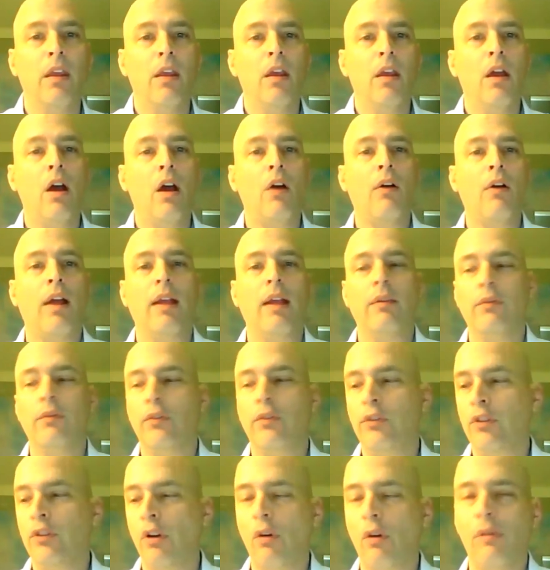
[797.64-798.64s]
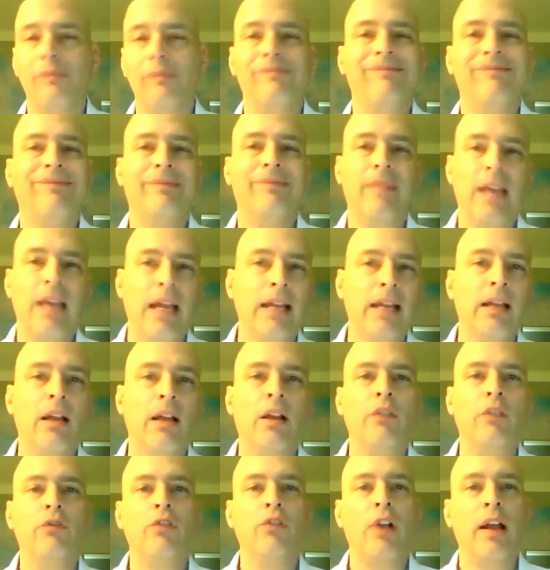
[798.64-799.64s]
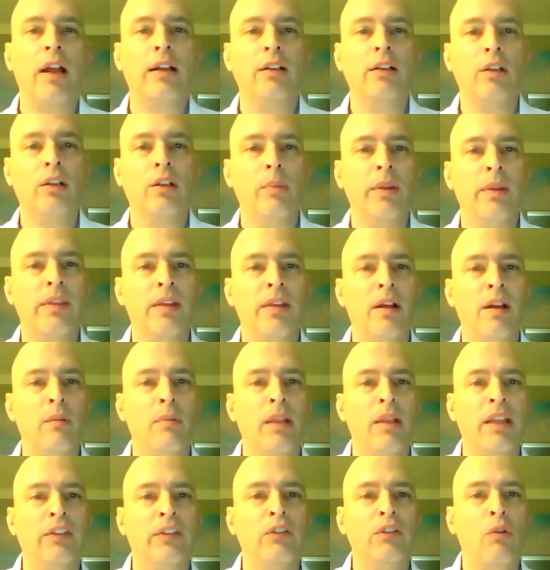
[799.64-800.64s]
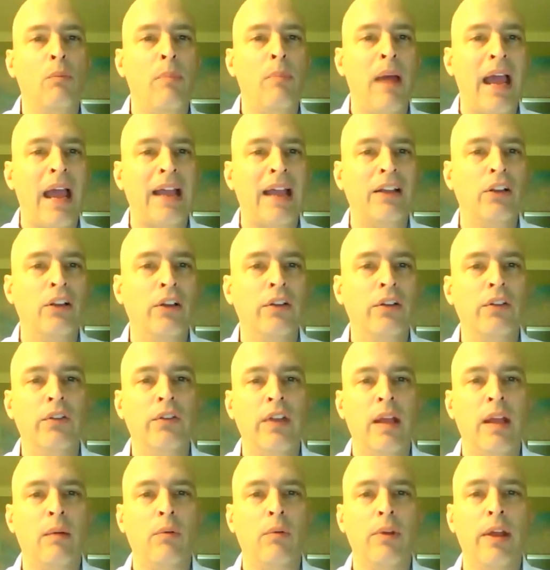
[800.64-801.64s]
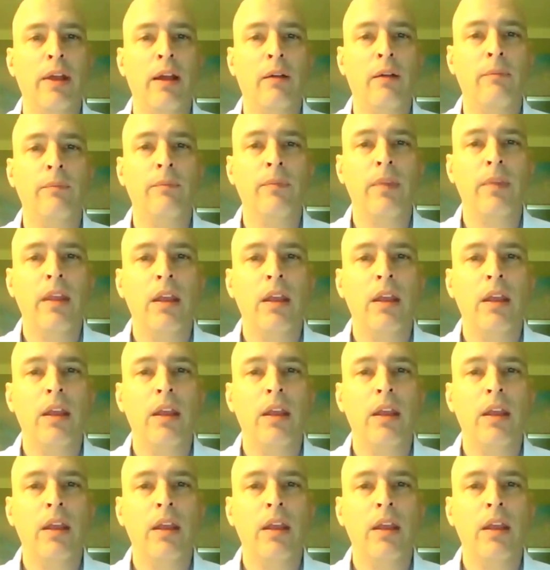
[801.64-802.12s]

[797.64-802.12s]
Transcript: All right, so kind of got off track a little bit there, but let's go back and look at the table now.